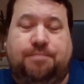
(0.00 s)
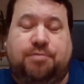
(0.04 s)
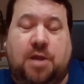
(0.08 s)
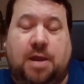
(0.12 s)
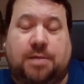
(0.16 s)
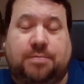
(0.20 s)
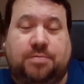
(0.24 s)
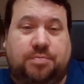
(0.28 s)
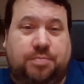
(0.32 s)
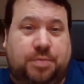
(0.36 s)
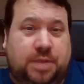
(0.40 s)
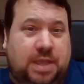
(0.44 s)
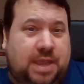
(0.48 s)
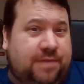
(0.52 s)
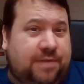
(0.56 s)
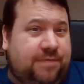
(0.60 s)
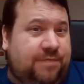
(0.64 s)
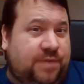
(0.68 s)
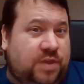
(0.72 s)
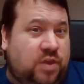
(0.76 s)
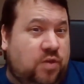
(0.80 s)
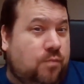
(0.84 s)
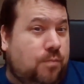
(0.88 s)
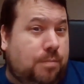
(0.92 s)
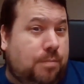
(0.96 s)
probably a
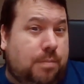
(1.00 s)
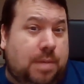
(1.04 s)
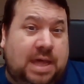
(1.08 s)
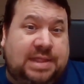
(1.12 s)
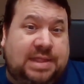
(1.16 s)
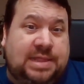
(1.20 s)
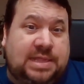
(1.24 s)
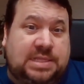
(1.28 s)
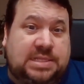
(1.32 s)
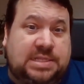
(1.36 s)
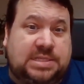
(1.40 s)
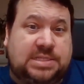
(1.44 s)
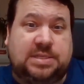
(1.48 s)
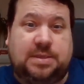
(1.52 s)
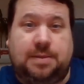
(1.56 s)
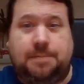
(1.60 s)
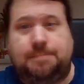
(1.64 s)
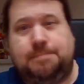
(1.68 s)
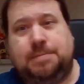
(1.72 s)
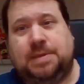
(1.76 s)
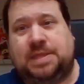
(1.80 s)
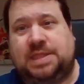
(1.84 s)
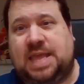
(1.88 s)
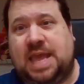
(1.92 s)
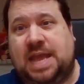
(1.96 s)
few months,
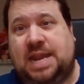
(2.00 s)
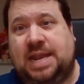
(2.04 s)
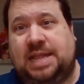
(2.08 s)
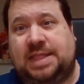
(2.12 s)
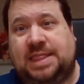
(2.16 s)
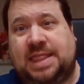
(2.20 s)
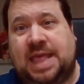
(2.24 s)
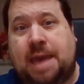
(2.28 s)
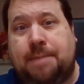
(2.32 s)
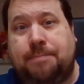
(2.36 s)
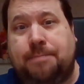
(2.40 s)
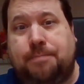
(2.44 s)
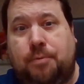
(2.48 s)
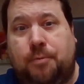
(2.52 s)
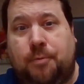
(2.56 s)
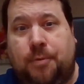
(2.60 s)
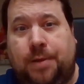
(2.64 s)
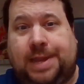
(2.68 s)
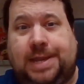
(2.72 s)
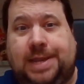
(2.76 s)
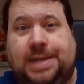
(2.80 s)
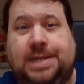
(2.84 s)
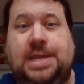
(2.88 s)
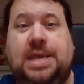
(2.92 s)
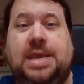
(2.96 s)
but then at that
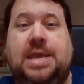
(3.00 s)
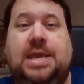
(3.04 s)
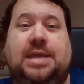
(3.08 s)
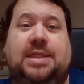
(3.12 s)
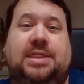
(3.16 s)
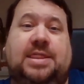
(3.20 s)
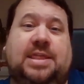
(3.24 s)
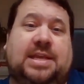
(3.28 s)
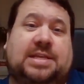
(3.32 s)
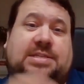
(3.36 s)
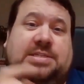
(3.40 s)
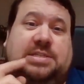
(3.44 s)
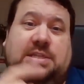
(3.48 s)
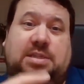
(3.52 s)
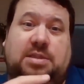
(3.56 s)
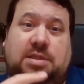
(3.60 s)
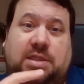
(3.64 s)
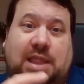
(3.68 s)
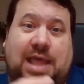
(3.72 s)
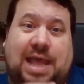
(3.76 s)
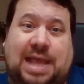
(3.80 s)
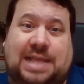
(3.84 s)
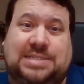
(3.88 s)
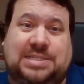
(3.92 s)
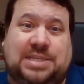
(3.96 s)
point, this
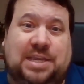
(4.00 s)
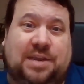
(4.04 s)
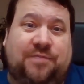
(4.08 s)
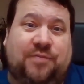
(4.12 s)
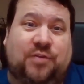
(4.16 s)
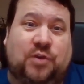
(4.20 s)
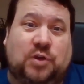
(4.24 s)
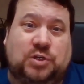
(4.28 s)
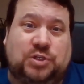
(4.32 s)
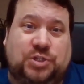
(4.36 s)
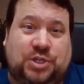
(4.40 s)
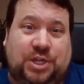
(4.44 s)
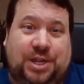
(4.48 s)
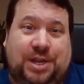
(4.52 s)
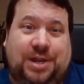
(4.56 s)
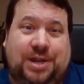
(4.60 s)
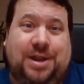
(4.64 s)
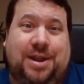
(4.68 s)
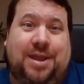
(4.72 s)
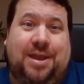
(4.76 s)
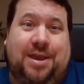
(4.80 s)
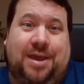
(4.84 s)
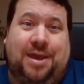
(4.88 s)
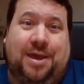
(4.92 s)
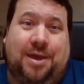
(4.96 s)
classic
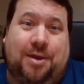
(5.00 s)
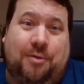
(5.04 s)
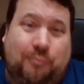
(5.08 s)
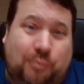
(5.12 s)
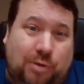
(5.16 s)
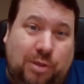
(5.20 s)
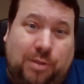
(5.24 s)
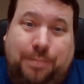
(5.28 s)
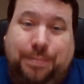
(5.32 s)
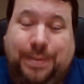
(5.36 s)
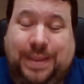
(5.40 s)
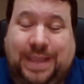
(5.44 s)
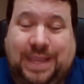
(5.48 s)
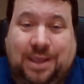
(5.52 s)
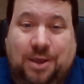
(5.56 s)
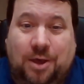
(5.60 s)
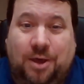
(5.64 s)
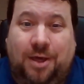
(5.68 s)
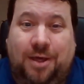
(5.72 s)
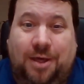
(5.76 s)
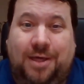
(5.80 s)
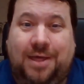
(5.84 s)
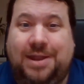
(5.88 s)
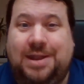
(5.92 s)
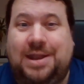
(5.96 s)
version will be
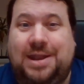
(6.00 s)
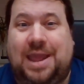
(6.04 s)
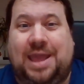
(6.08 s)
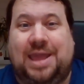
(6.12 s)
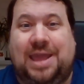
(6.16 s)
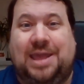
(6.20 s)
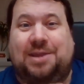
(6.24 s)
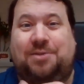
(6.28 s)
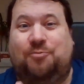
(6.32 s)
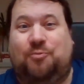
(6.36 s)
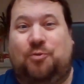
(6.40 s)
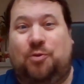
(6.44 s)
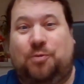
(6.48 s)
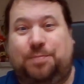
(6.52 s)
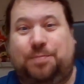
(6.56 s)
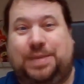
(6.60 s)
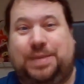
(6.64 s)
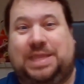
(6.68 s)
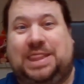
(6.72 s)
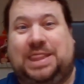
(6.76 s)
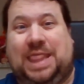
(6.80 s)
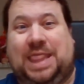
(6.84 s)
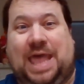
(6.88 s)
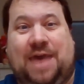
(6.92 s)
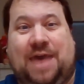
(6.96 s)
gone and will
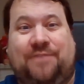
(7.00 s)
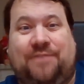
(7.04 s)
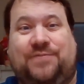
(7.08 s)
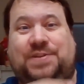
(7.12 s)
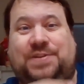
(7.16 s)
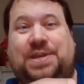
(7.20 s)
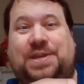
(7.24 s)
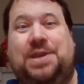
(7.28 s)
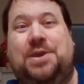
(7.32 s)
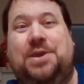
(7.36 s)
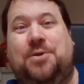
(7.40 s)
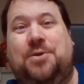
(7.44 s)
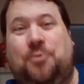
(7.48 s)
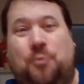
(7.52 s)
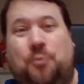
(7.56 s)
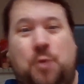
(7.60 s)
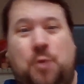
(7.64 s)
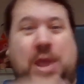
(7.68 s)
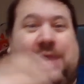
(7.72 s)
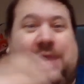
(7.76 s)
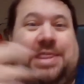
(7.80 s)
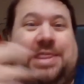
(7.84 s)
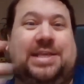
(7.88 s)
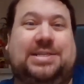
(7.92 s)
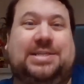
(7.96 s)
be left
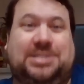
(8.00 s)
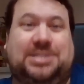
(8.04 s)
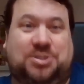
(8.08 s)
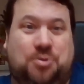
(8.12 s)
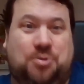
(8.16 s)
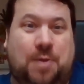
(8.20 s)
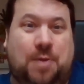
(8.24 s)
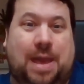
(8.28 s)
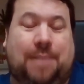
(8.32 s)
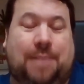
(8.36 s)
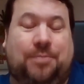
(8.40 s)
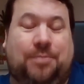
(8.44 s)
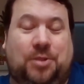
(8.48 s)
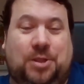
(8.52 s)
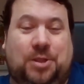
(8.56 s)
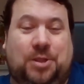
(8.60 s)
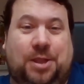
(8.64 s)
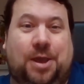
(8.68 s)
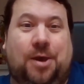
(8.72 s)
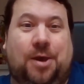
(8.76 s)
with Scrabble